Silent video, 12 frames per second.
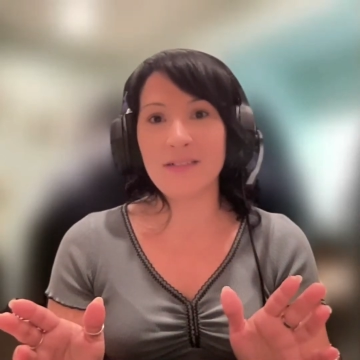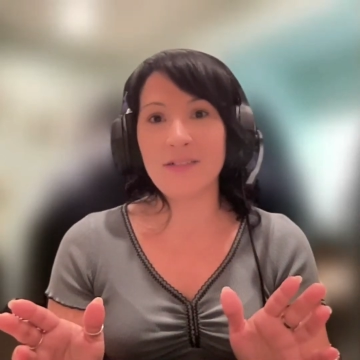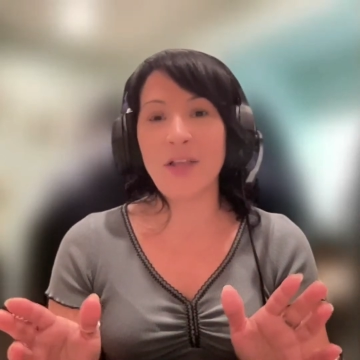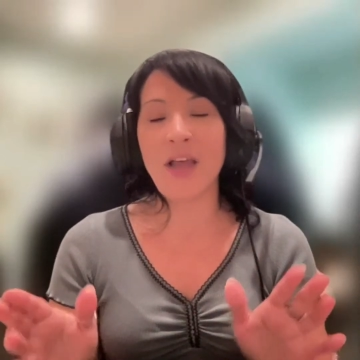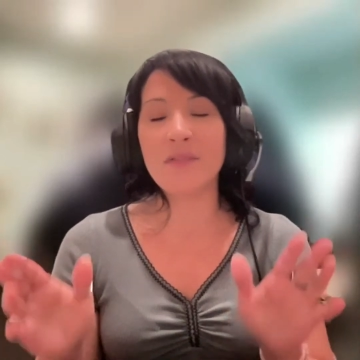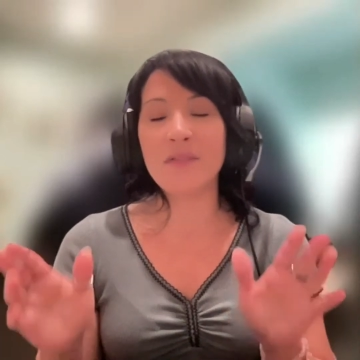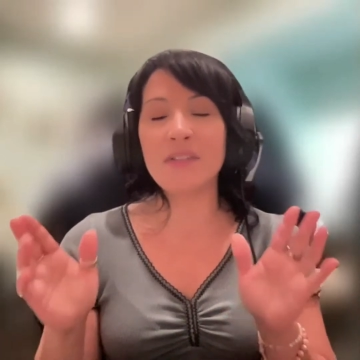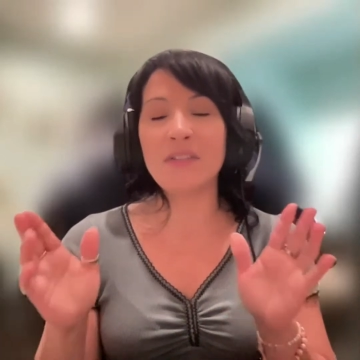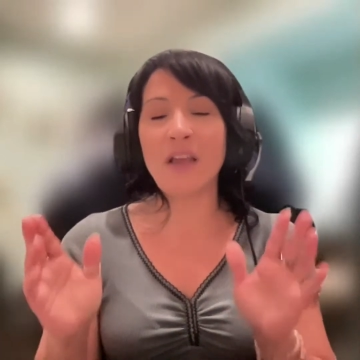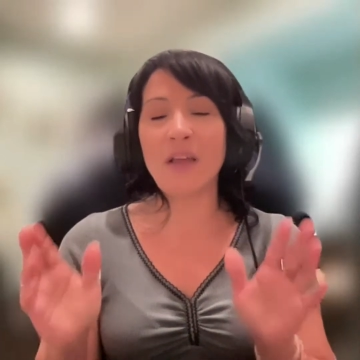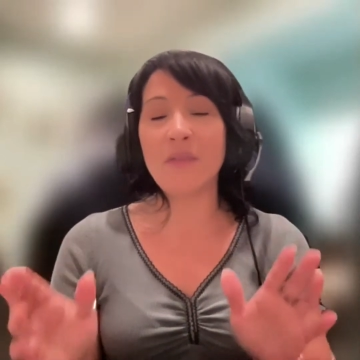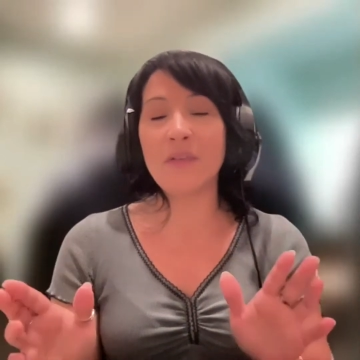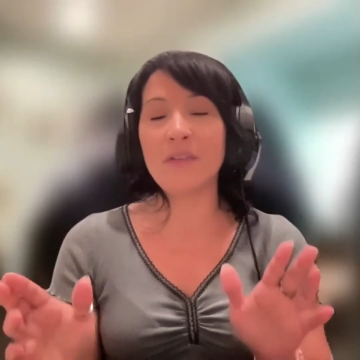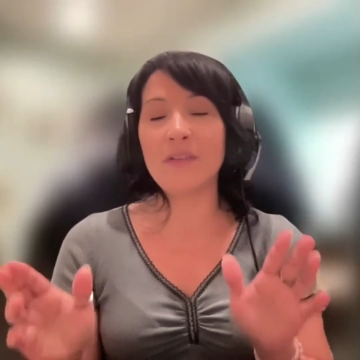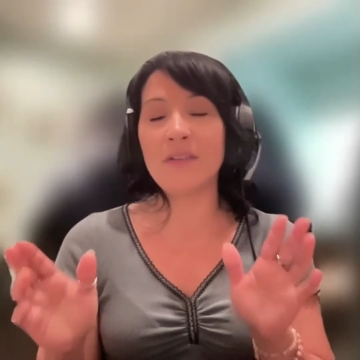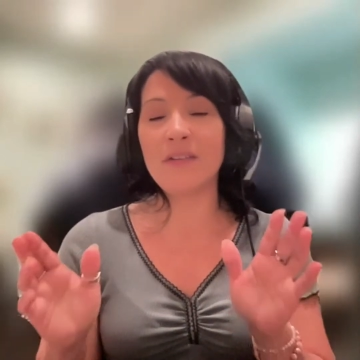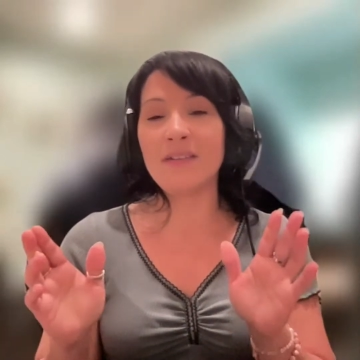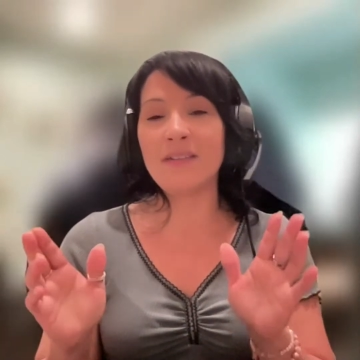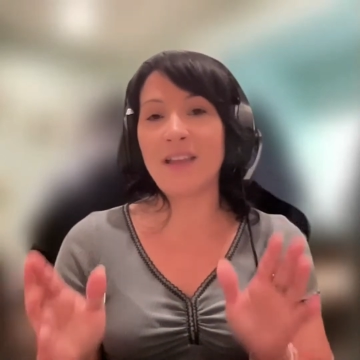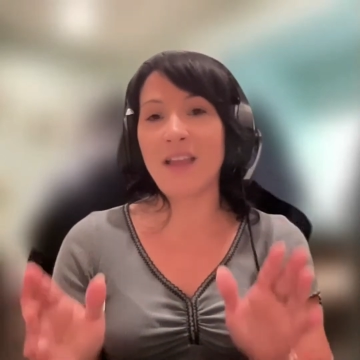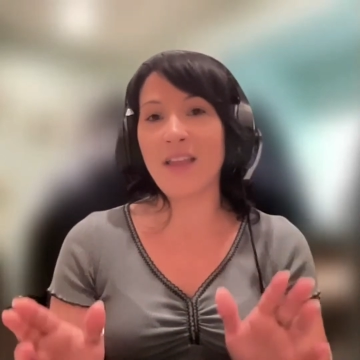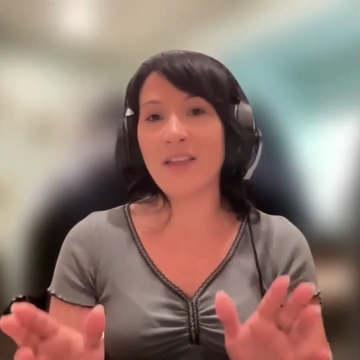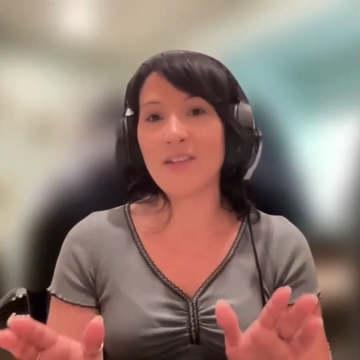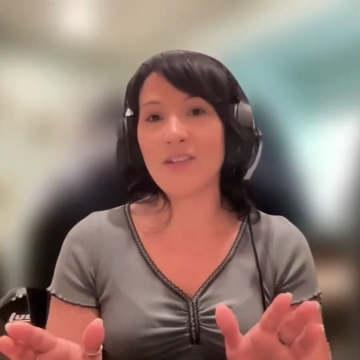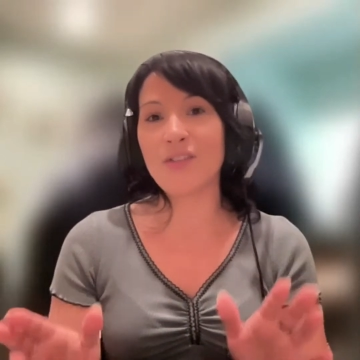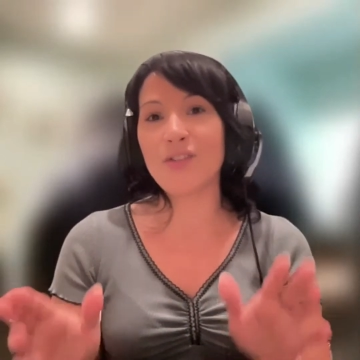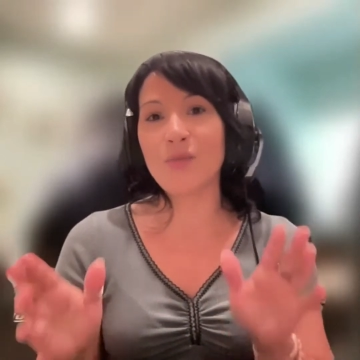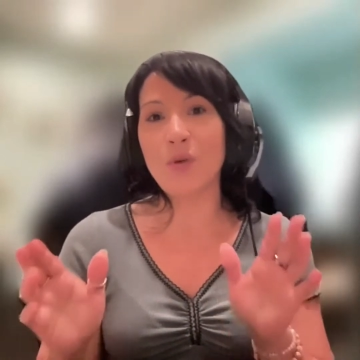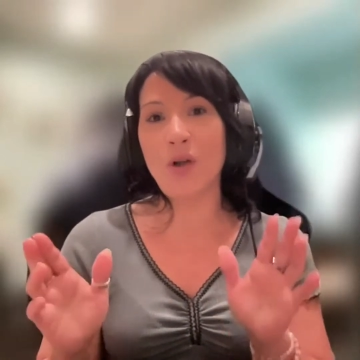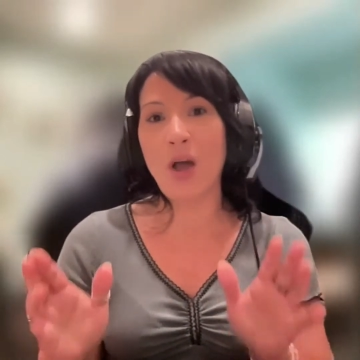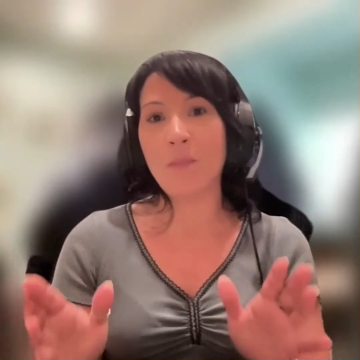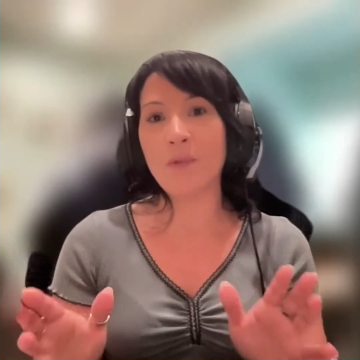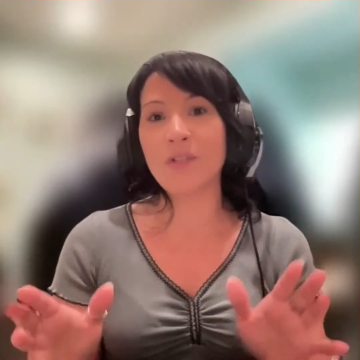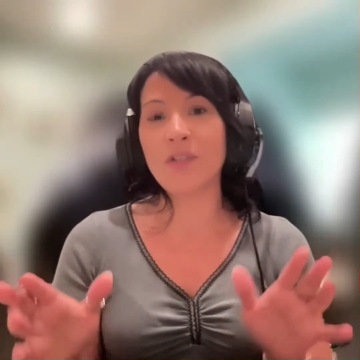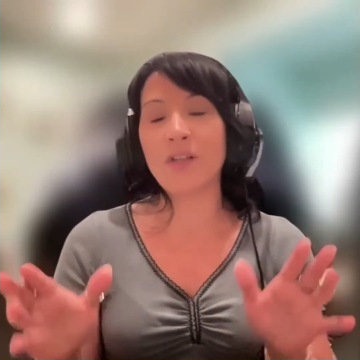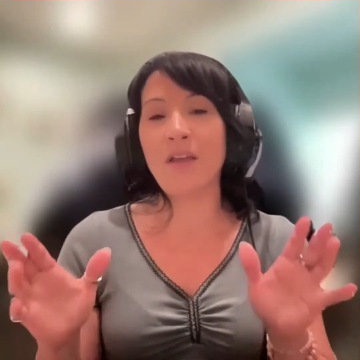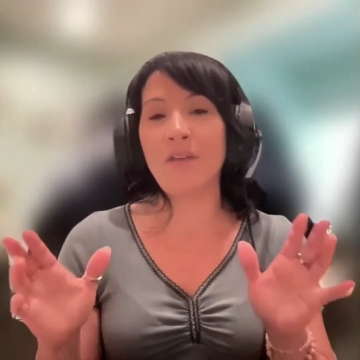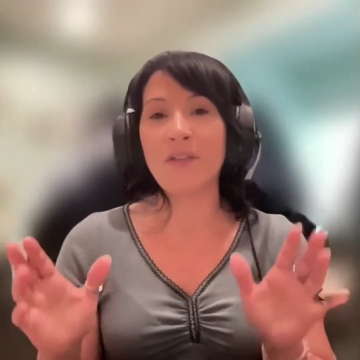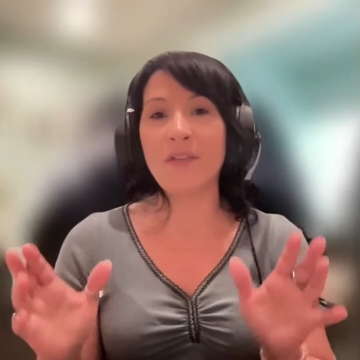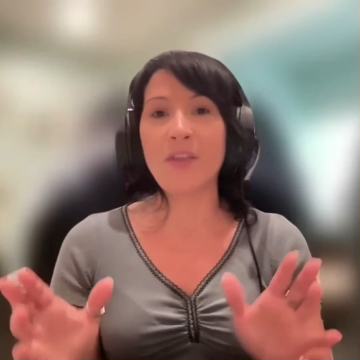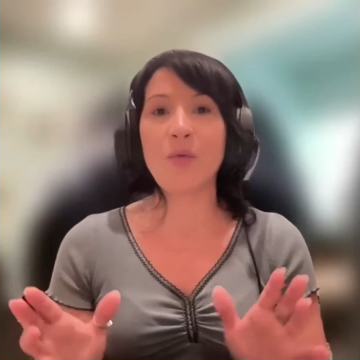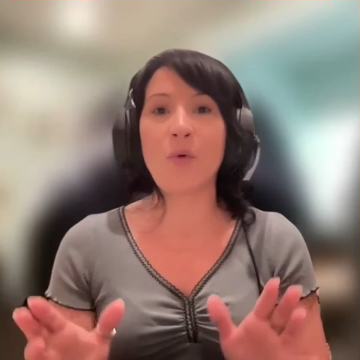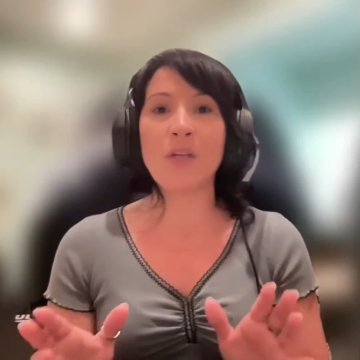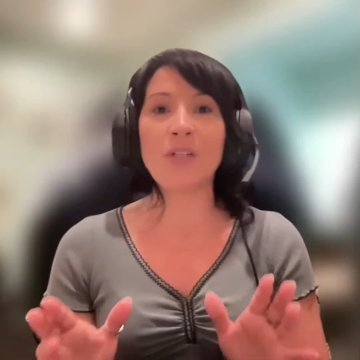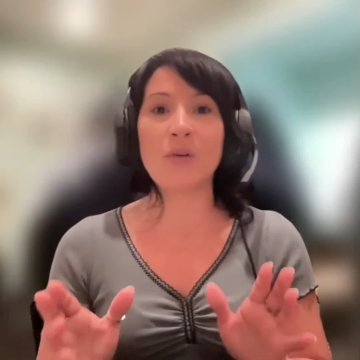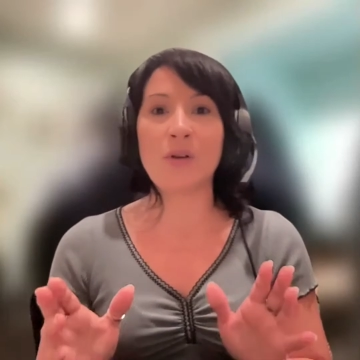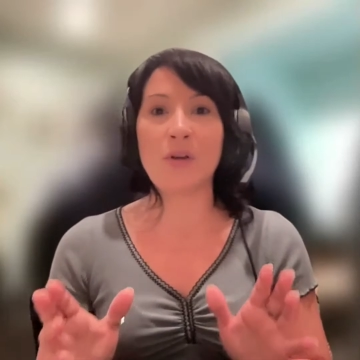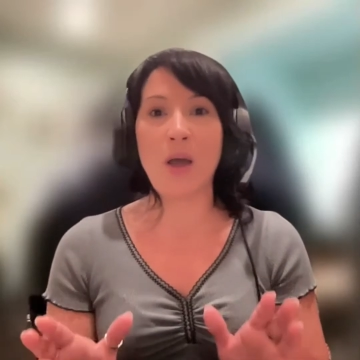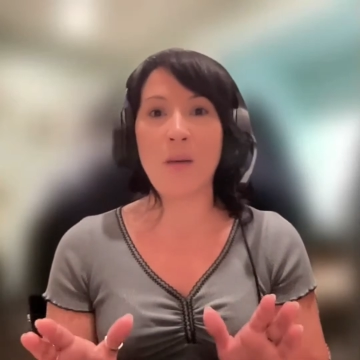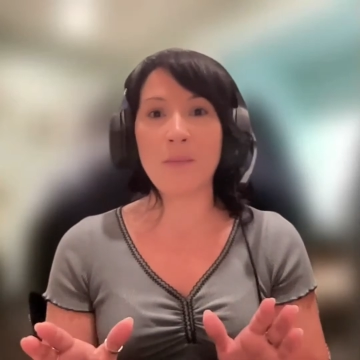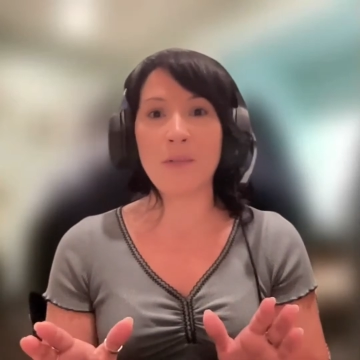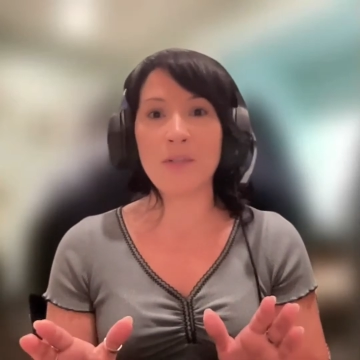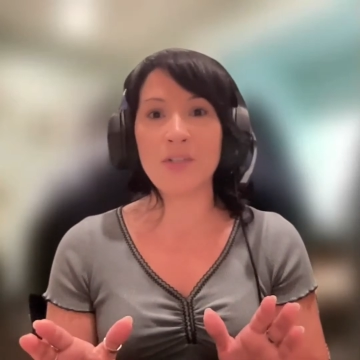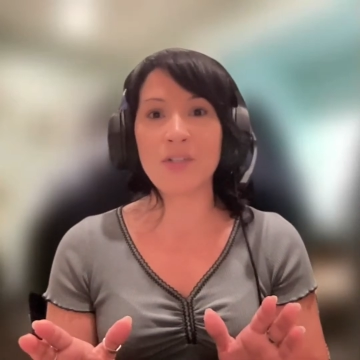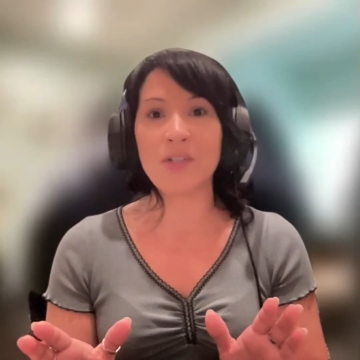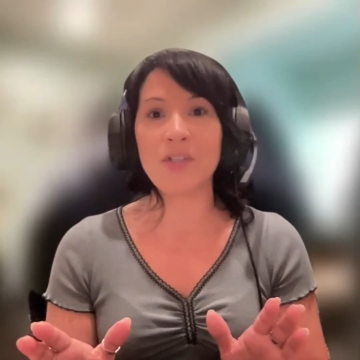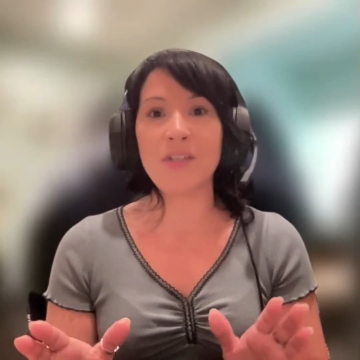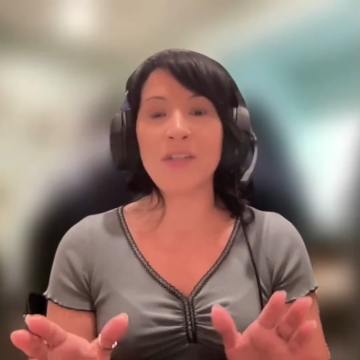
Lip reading: You have 7 days to accomplish everything you want to accomplish